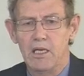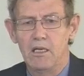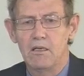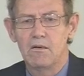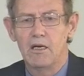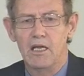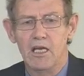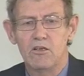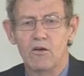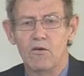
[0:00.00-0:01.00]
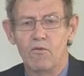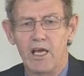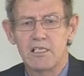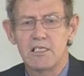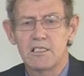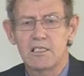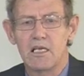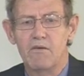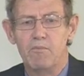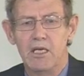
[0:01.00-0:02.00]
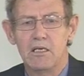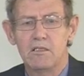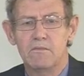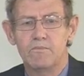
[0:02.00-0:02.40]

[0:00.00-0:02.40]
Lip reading: be an ignorant racist and a bigot,